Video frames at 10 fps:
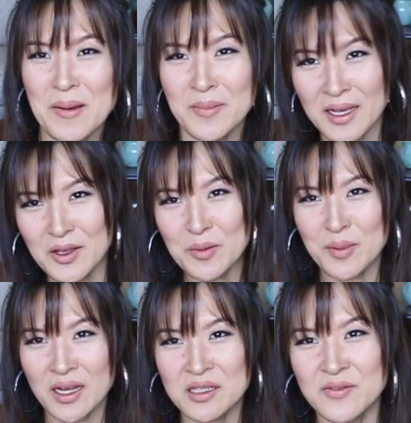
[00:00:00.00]
I'm like your
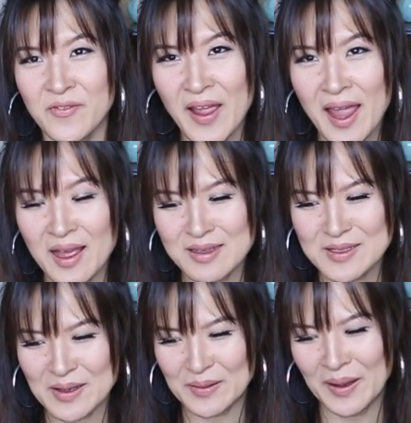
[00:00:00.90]
biggest fan,
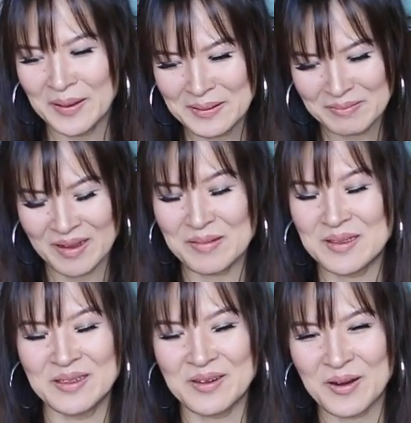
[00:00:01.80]
so I'm
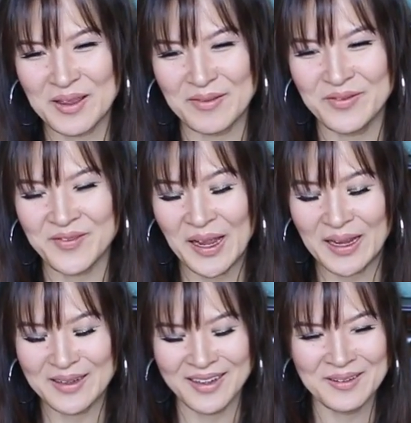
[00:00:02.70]
just gonna call them
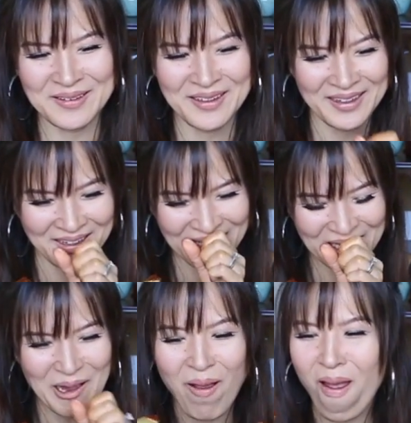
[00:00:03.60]
fan.
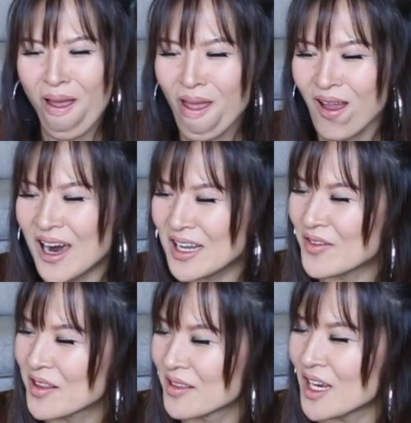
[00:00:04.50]
I never
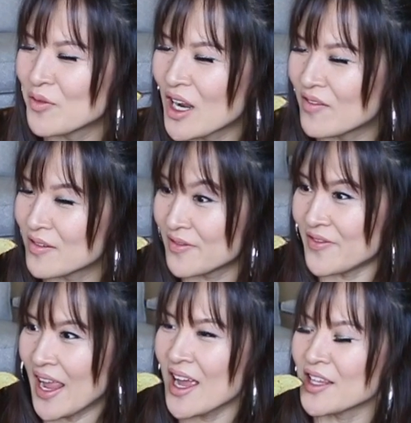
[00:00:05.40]
thought that I would have a
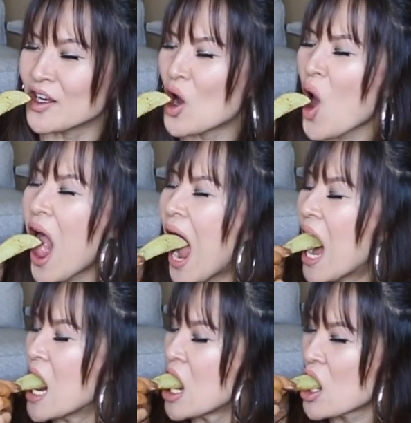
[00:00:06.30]
fan, you know?
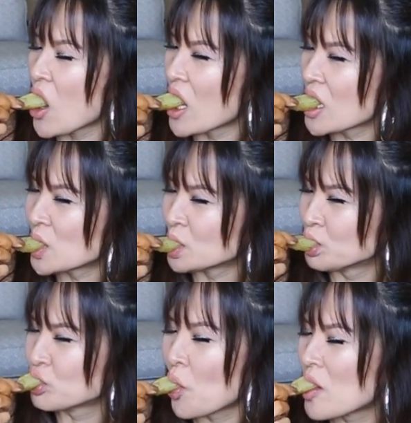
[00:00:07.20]

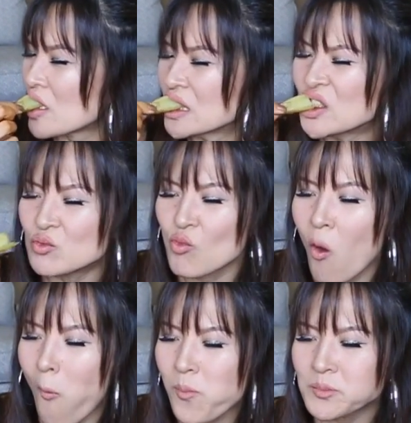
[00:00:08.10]
Well,
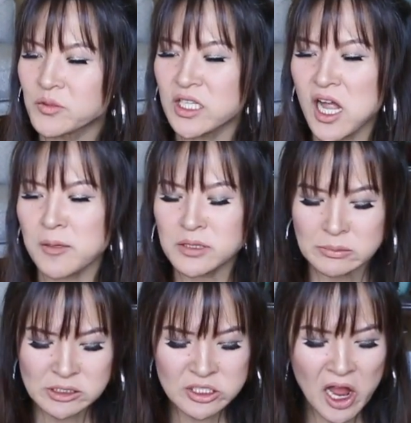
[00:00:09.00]
they're like,
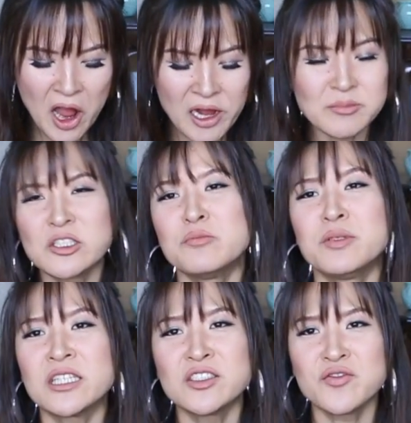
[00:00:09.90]
Mommy Tang, I'm your
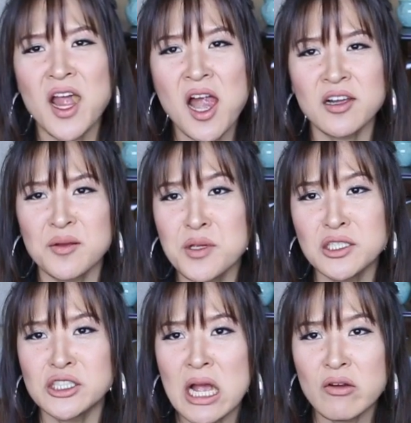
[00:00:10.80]
biggest fan, give me a
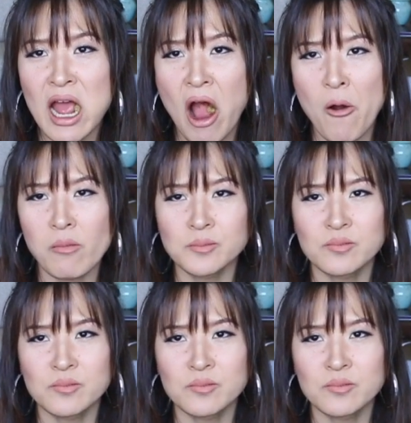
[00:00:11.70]
shout out.